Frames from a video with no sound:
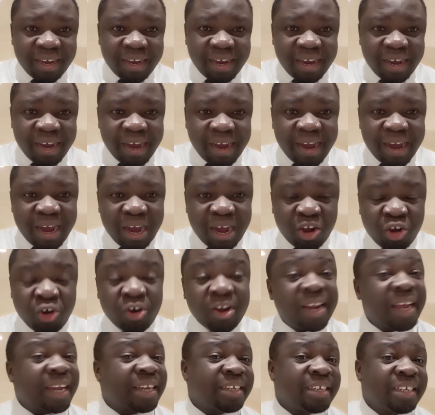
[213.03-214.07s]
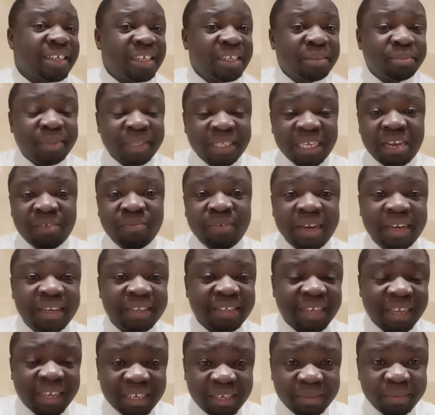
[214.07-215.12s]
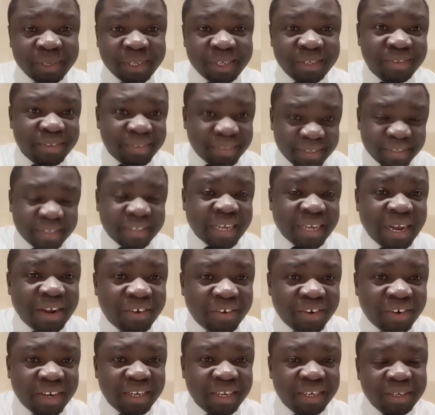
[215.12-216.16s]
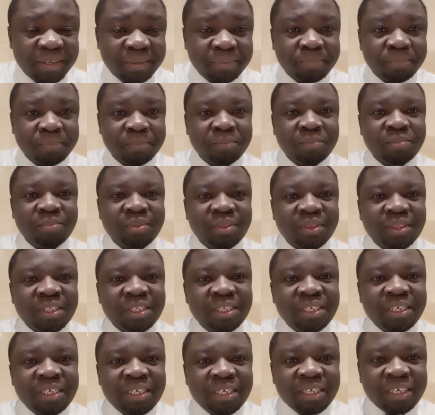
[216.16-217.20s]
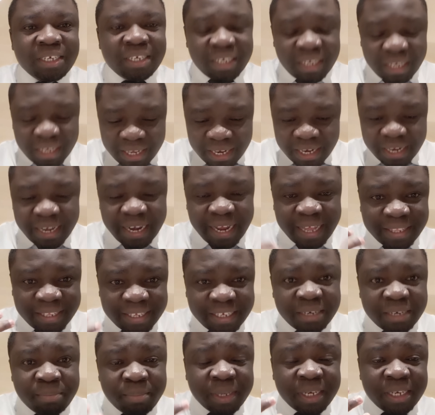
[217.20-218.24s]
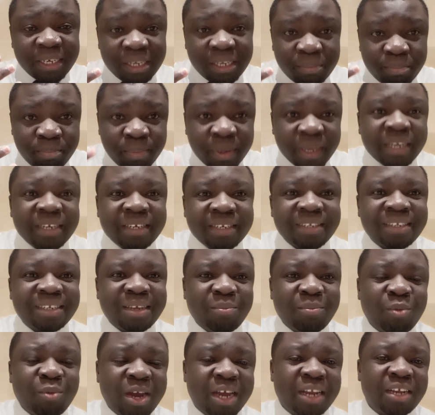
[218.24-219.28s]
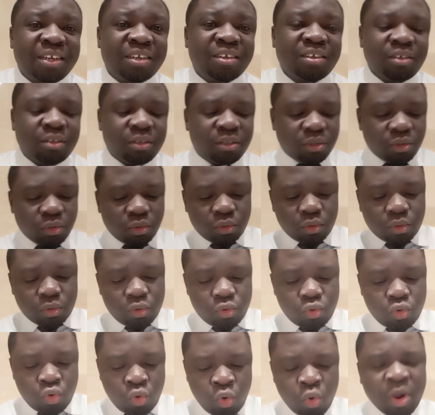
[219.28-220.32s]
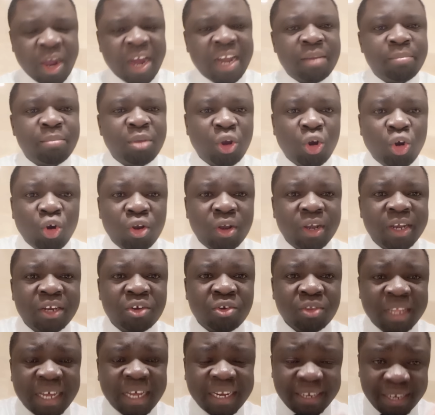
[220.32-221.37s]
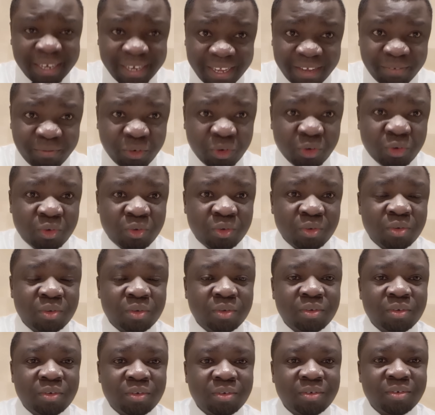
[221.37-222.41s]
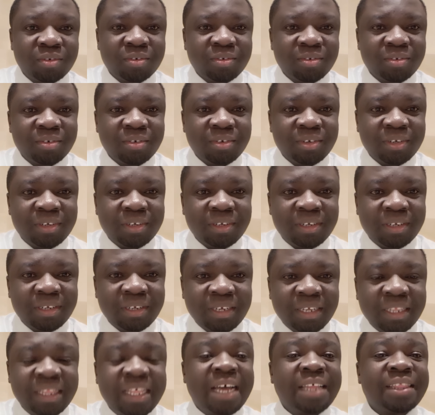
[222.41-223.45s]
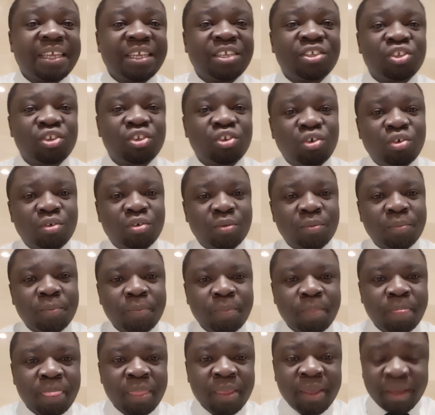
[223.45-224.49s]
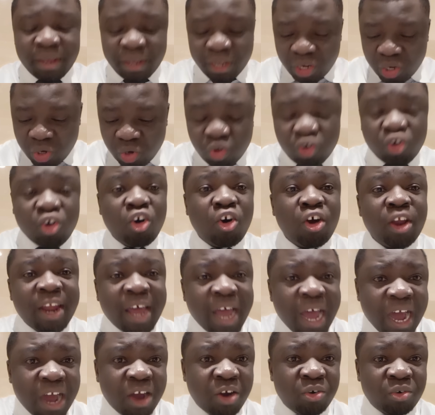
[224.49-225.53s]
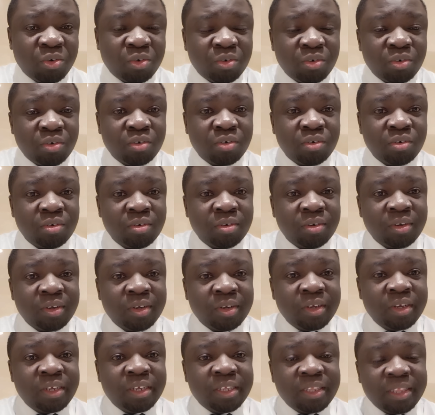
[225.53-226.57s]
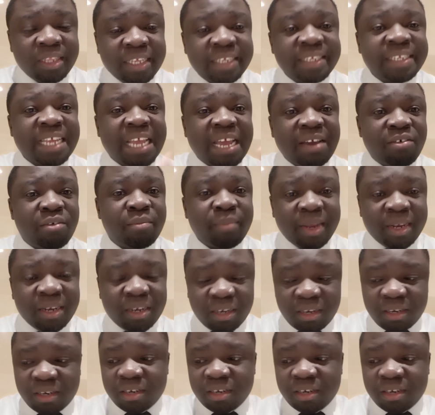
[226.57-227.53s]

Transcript: uh conducting himself and his activities in this country. Does it depict someone who can be held to that level? The answer is no. Look on how this government